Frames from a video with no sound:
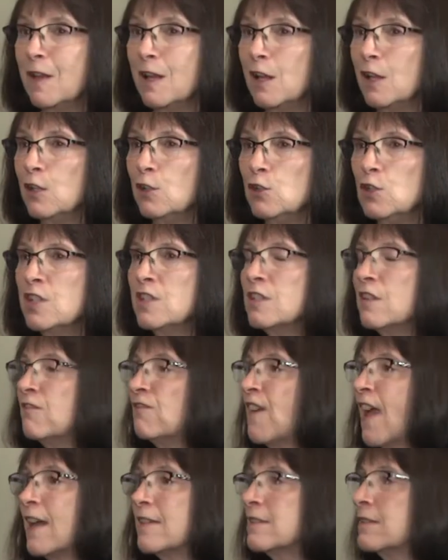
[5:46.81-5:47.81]
Just a
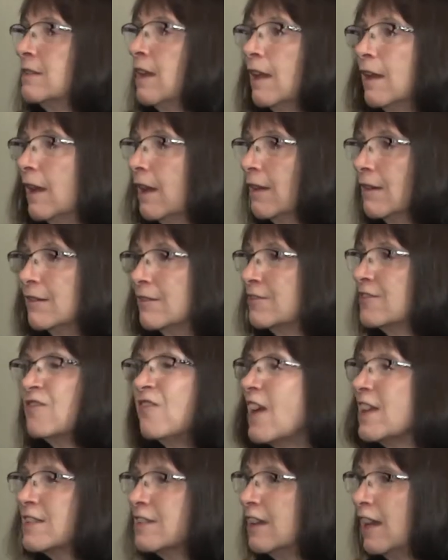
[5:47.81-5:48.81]

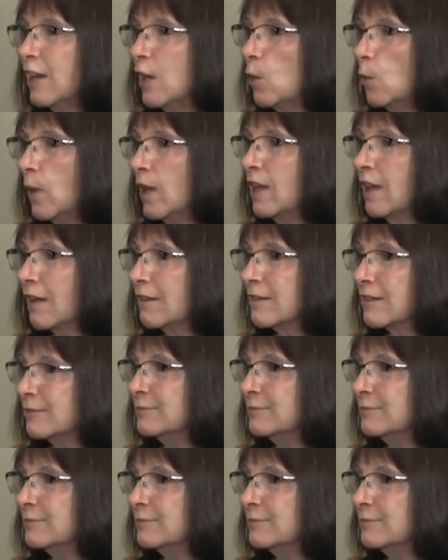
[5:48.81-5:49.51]
fascinating weekend.